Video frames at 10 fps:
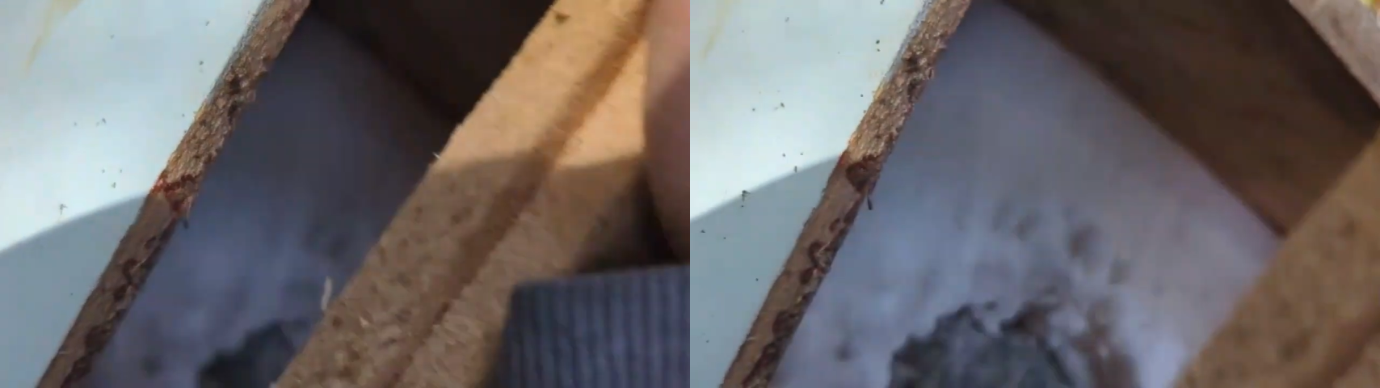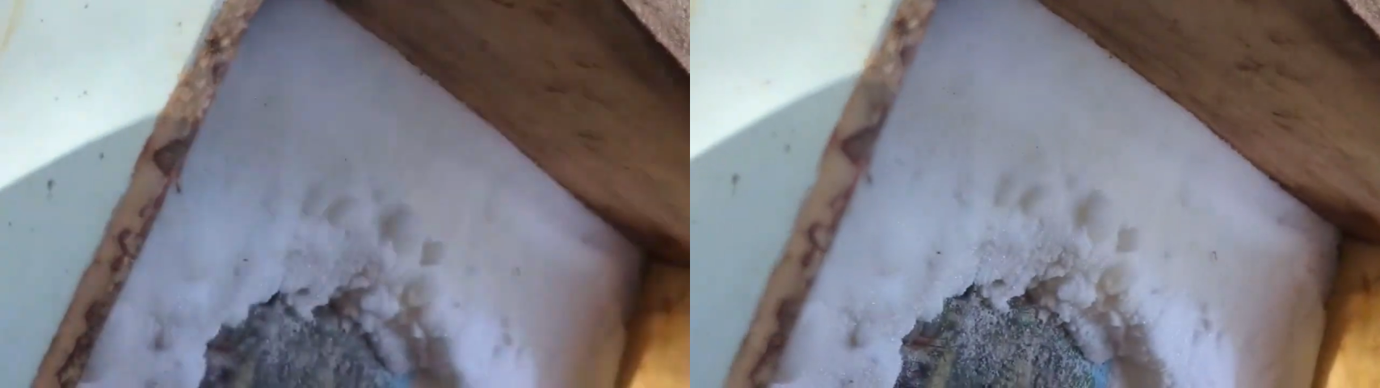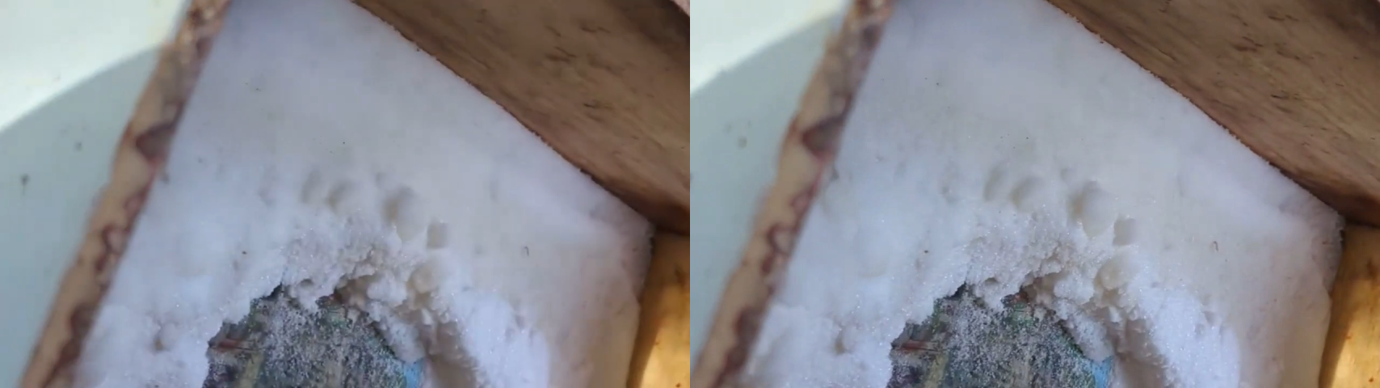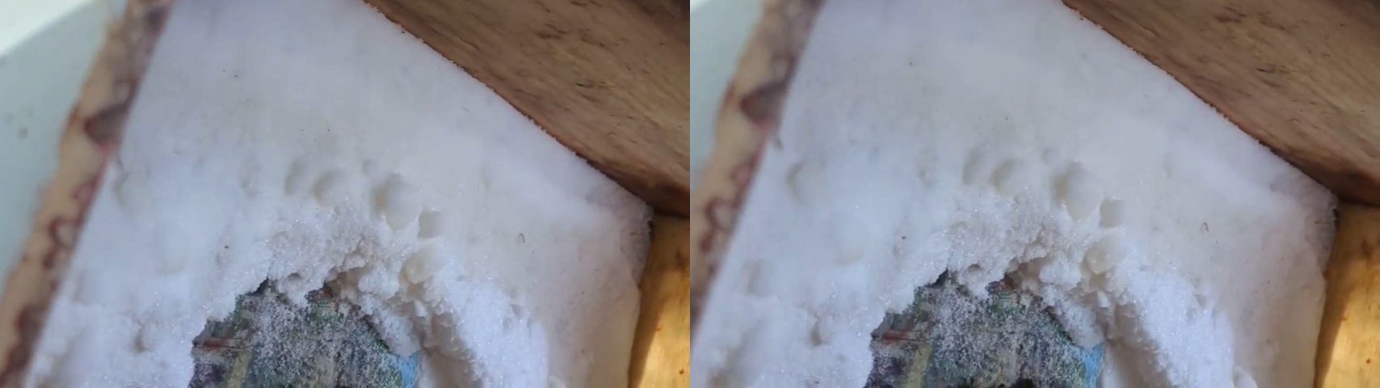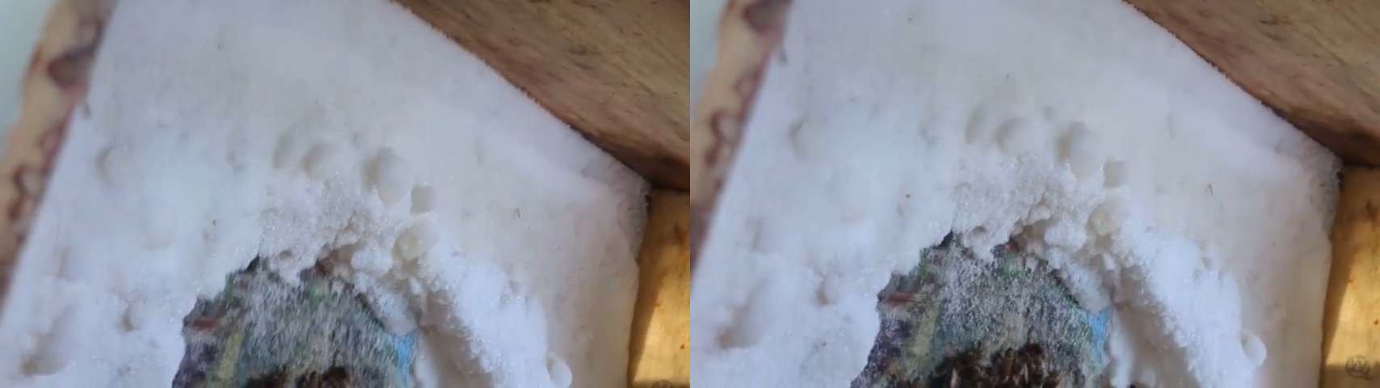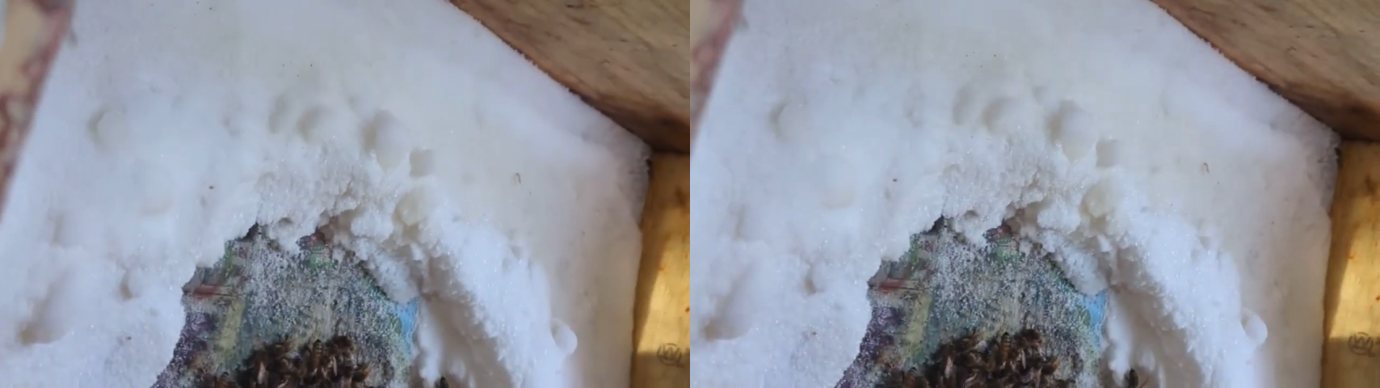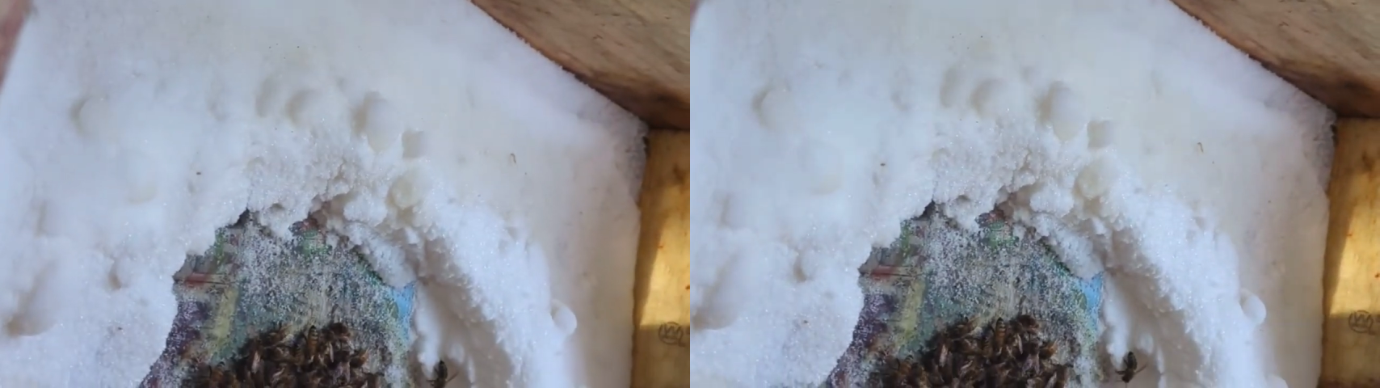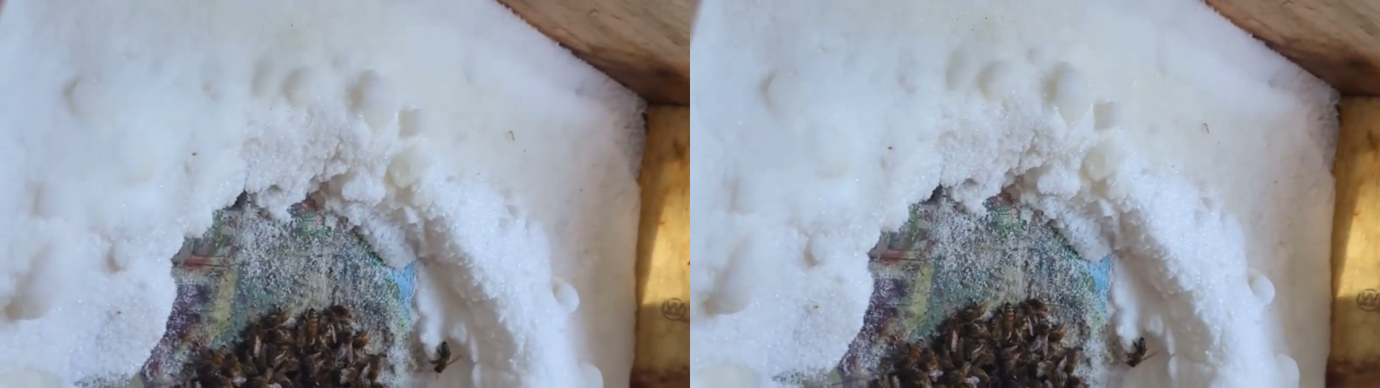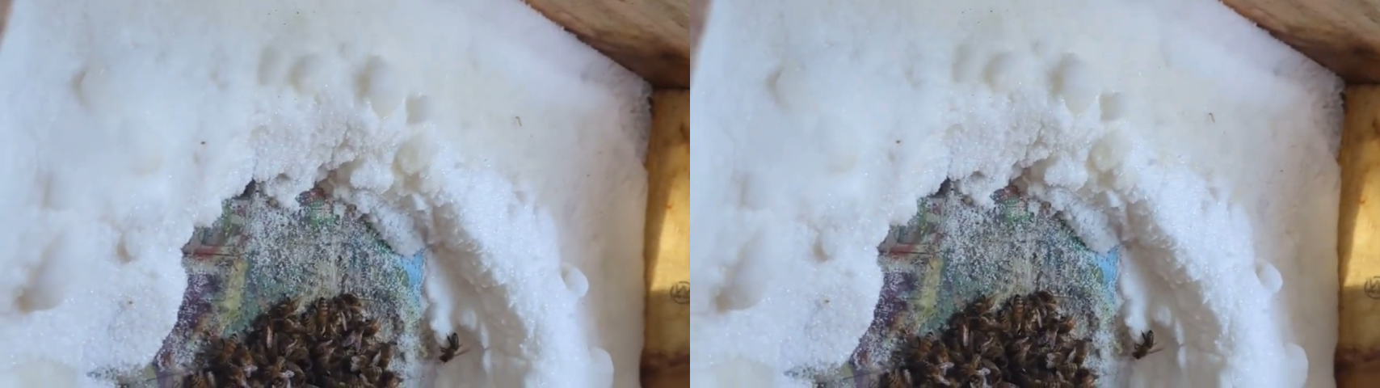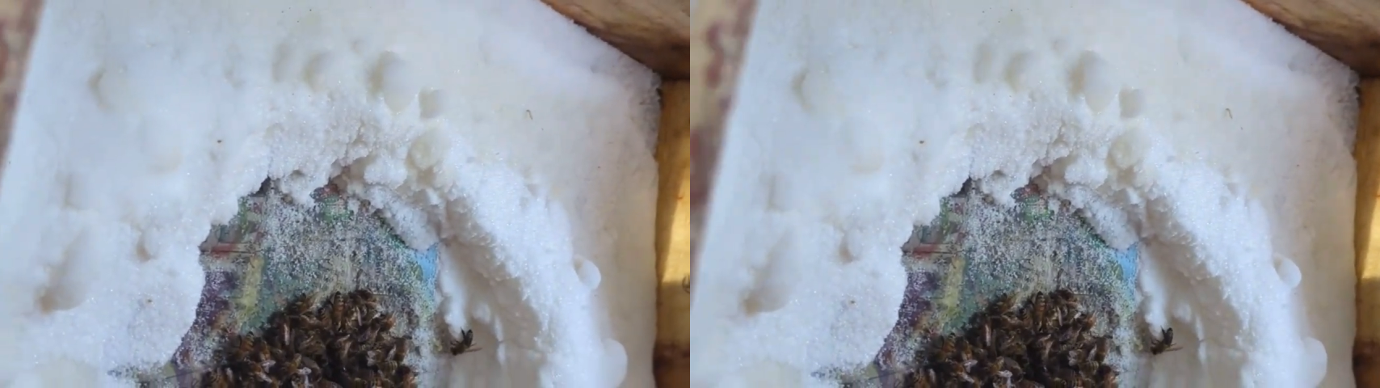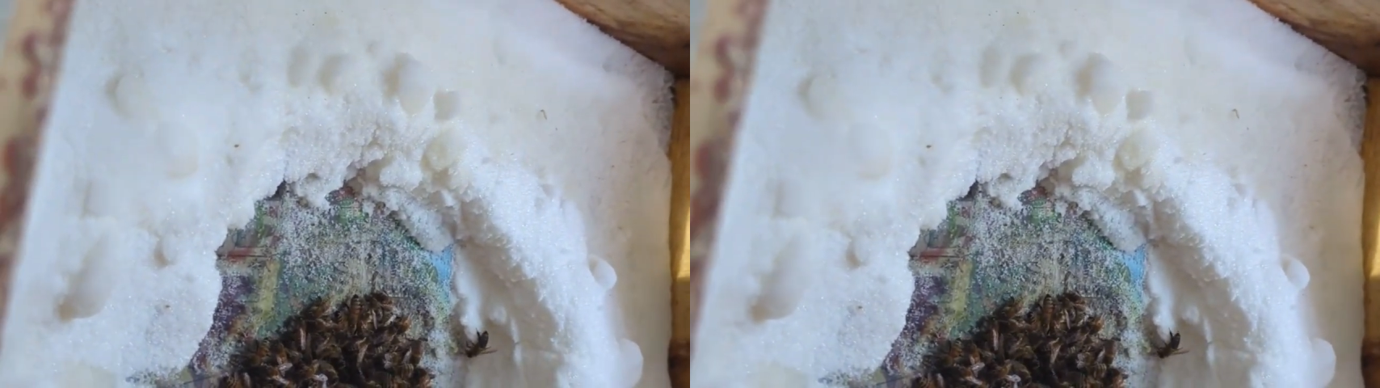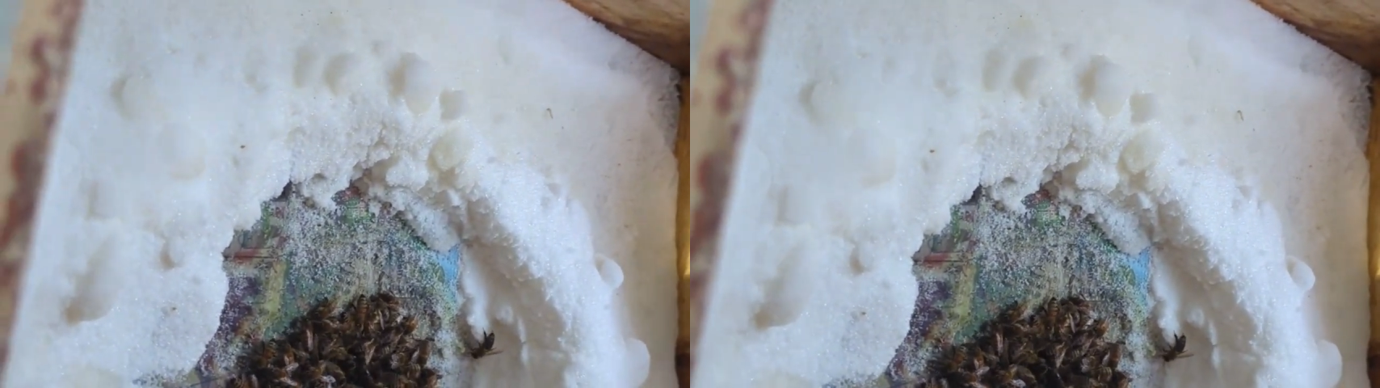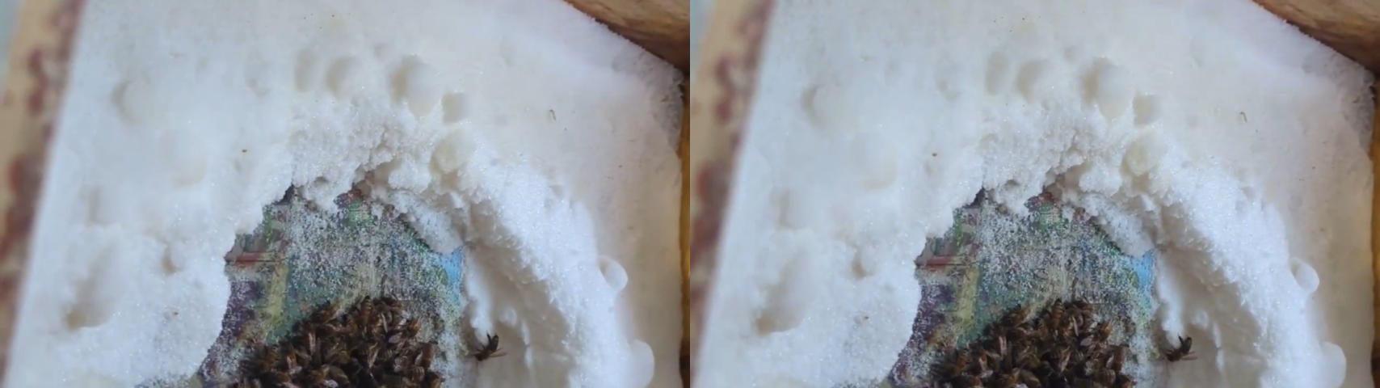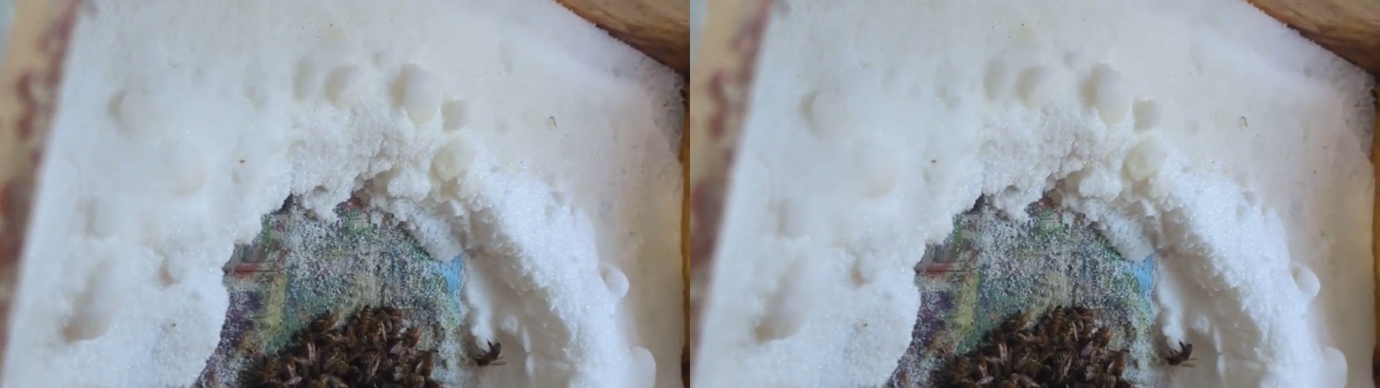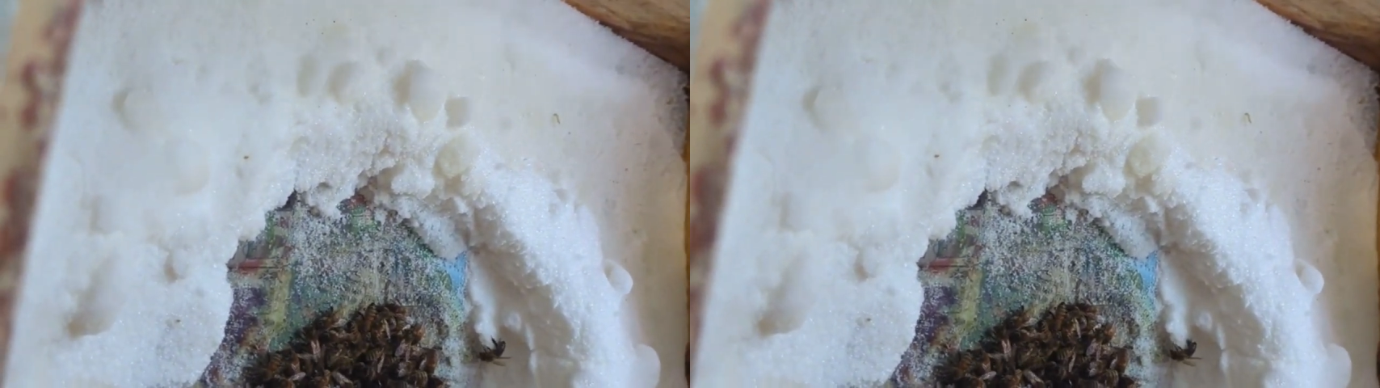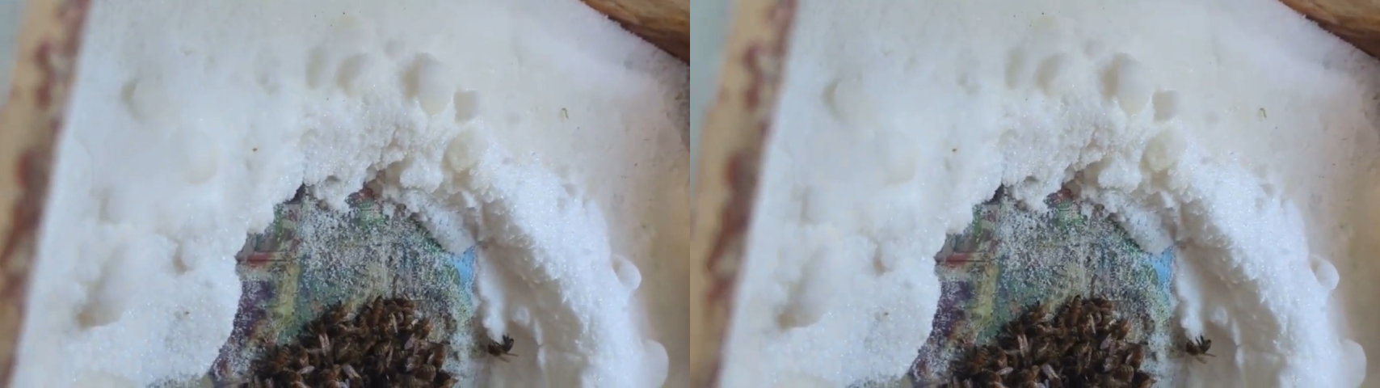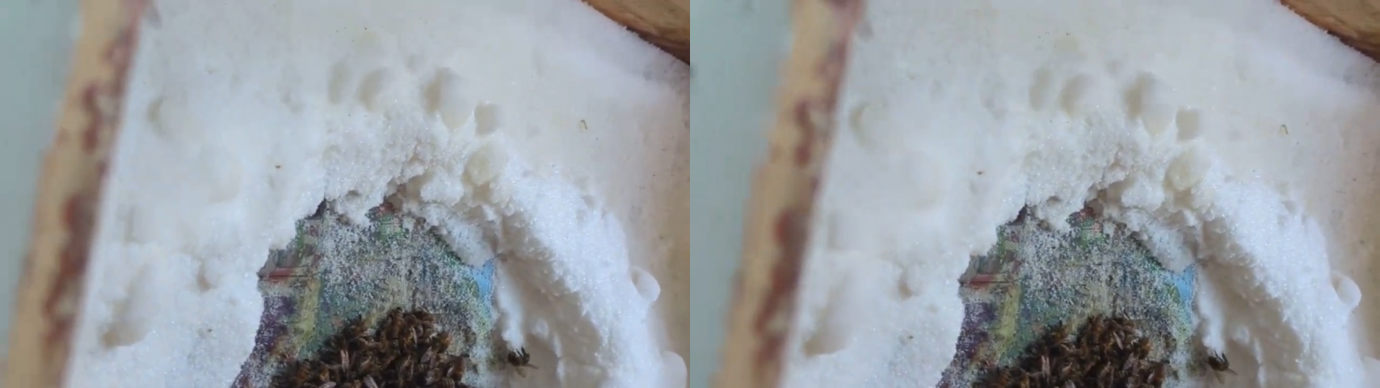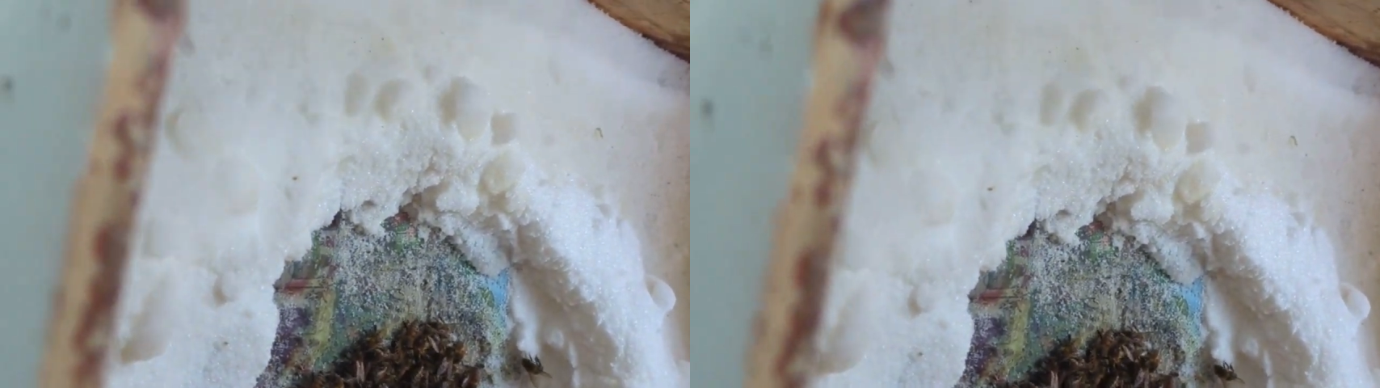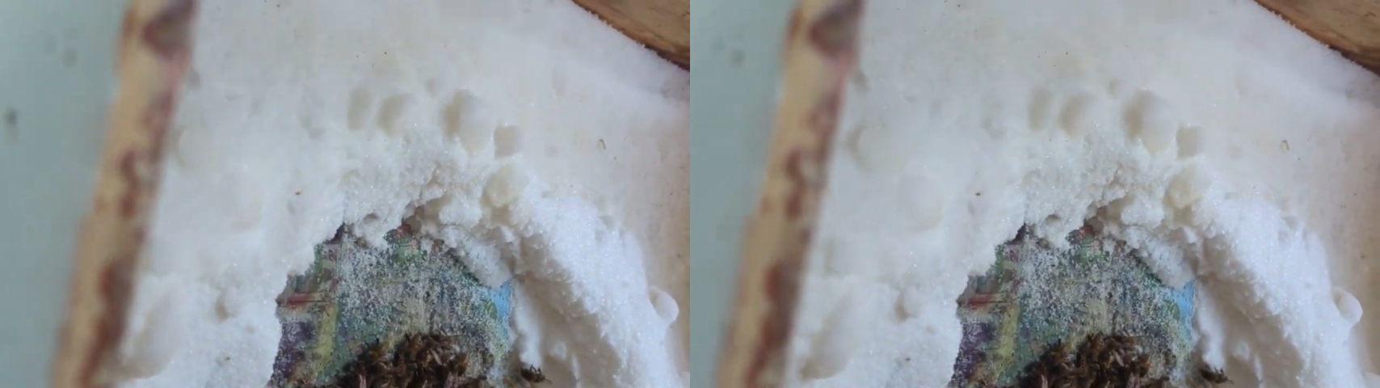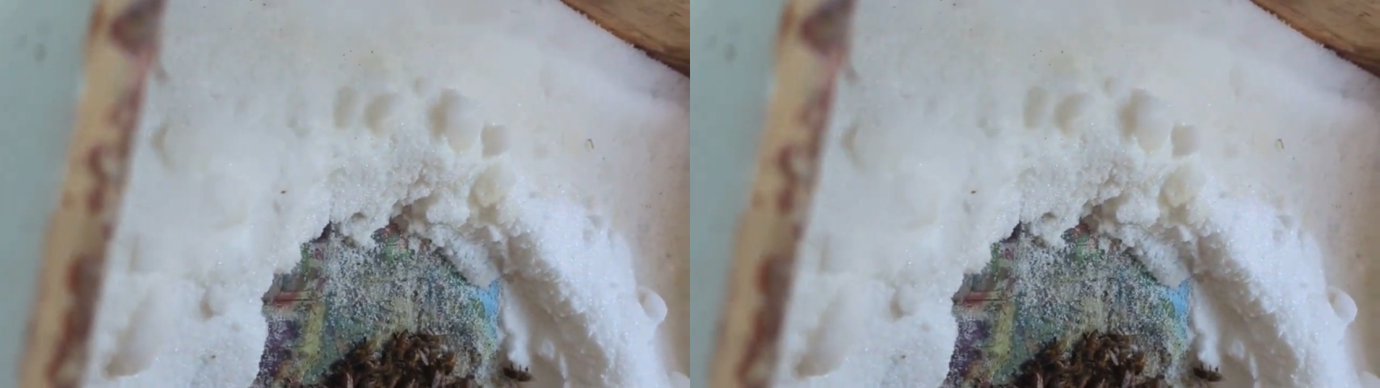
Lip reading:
No face is visible, so there are no lips to read.